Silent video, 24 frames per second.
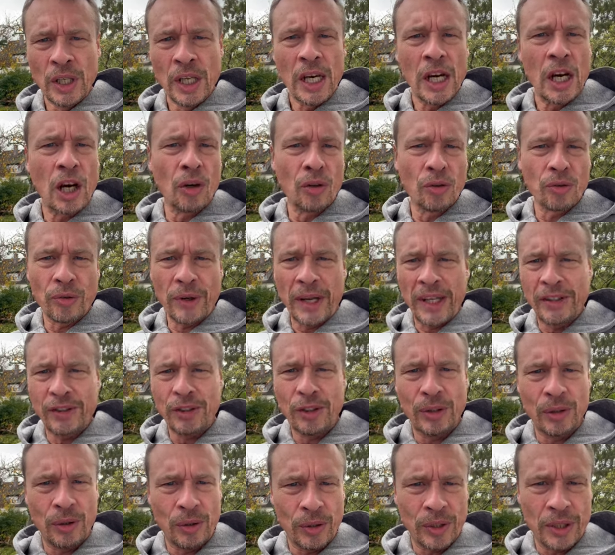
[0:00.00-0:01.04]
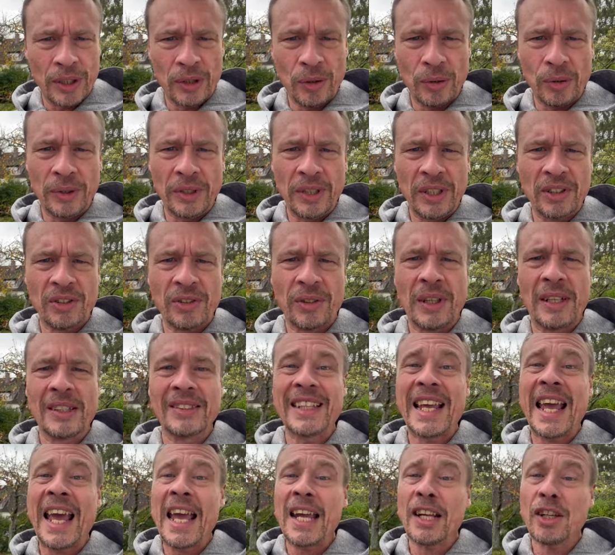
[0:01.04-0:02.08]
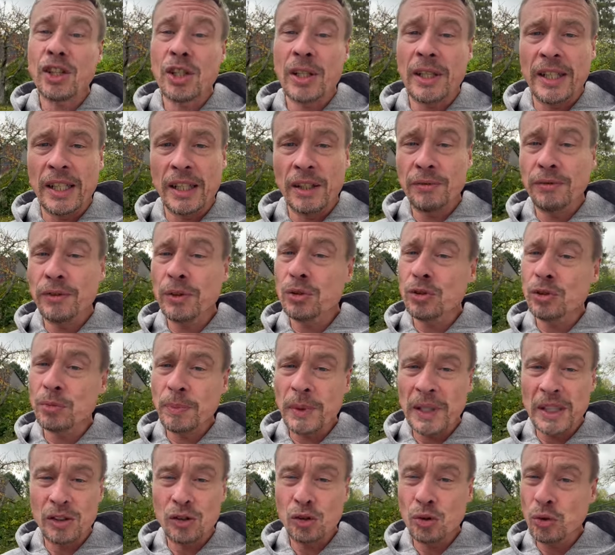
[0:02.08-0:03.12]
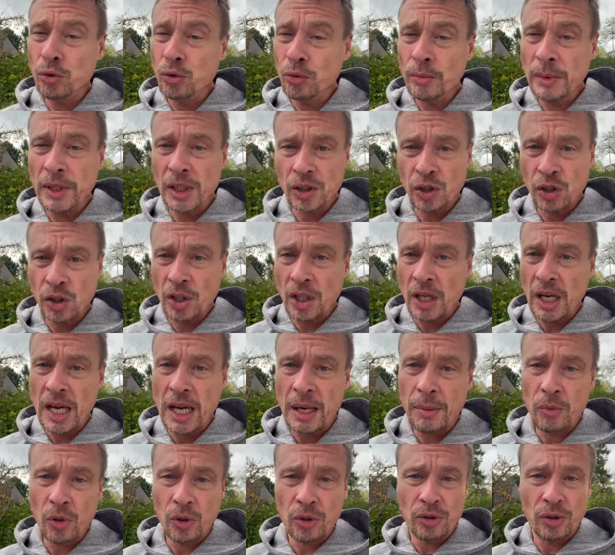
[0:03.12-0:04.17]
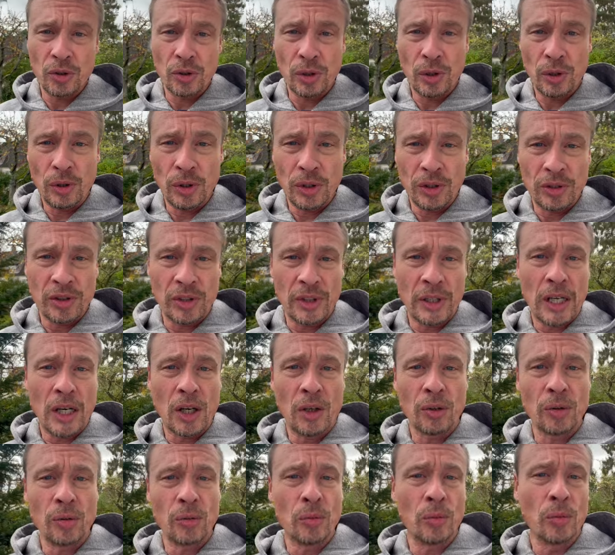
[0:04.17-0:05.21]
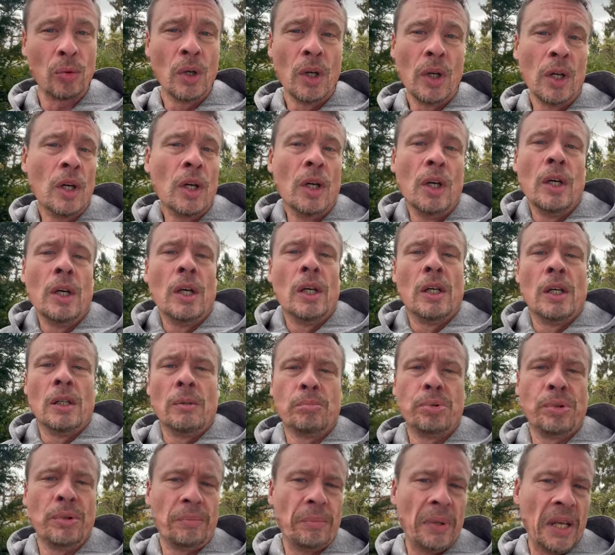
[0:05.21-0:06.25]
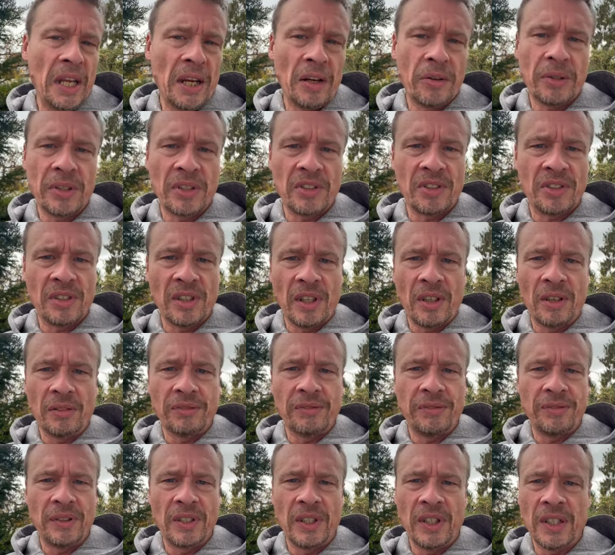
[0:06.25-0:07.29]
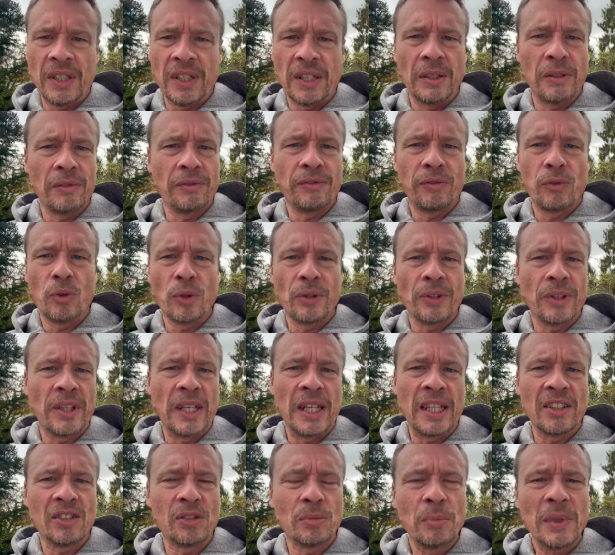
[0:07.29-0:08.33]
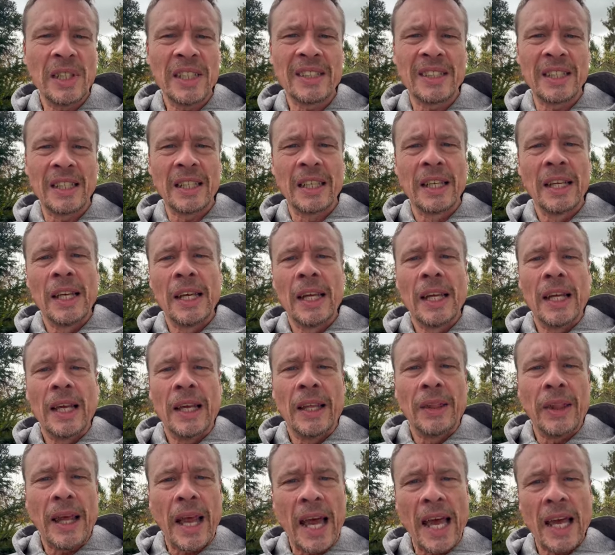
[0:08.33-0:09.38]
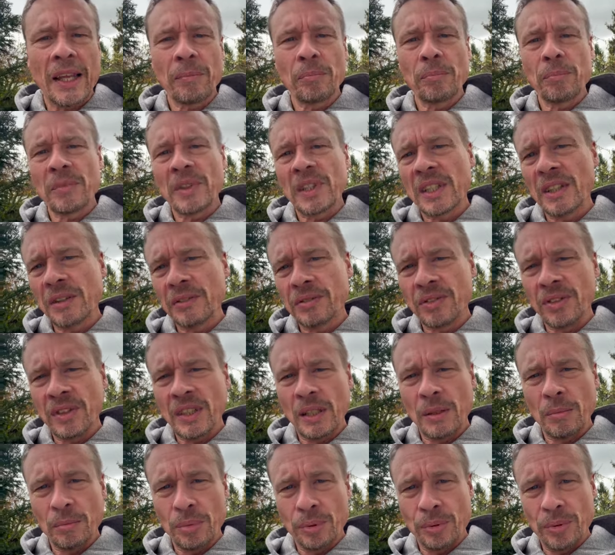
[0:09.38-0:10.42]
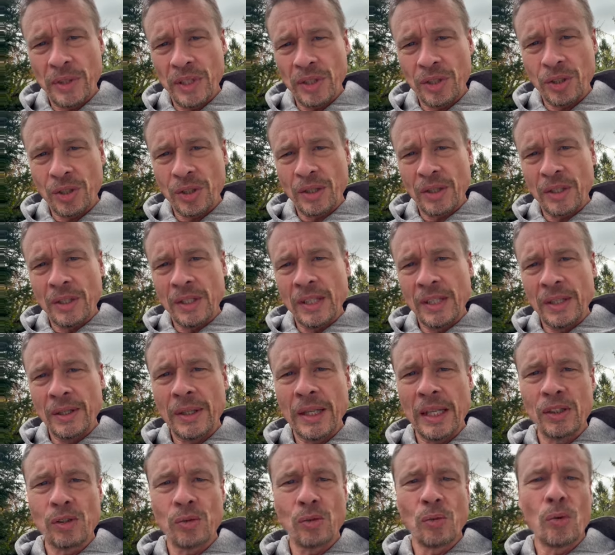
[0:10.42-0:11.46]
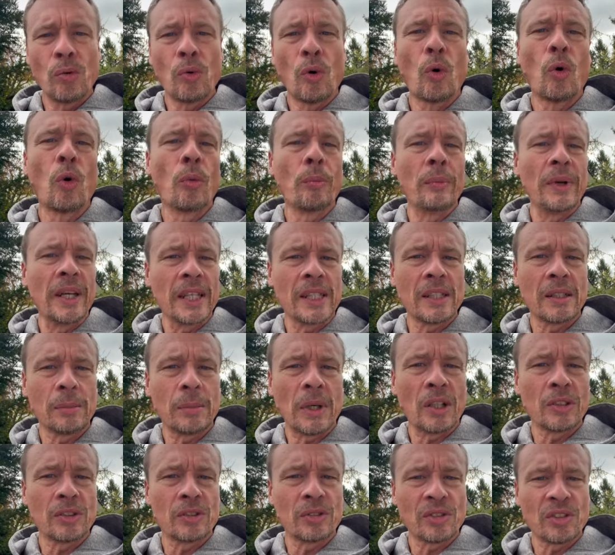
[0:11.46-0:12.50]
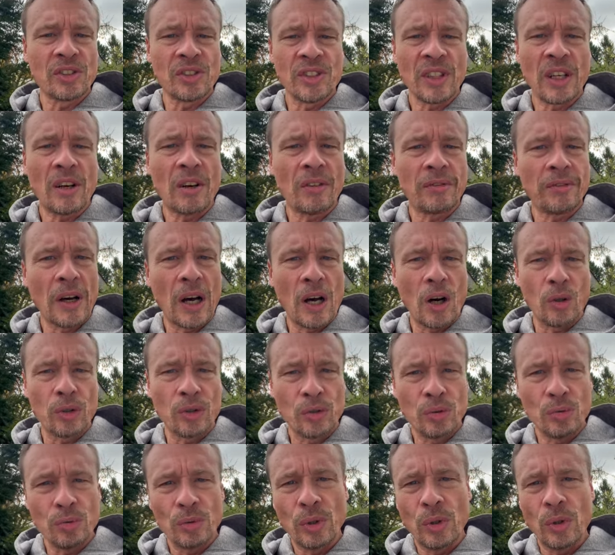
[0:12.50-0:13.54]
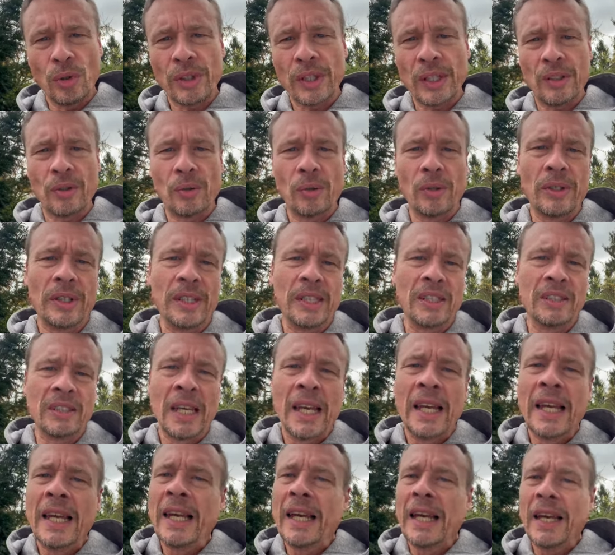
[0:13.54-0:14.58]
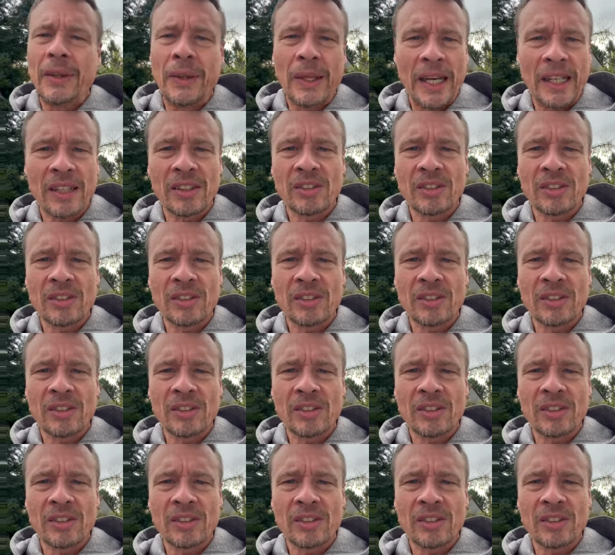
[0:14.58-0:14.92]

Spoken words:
how great you look, and all these things. Actually, if you spend too much time on your looks and how you prepare yourself for the next meeting, that gives the impression that you all make it about yourself, how you look and all these. And that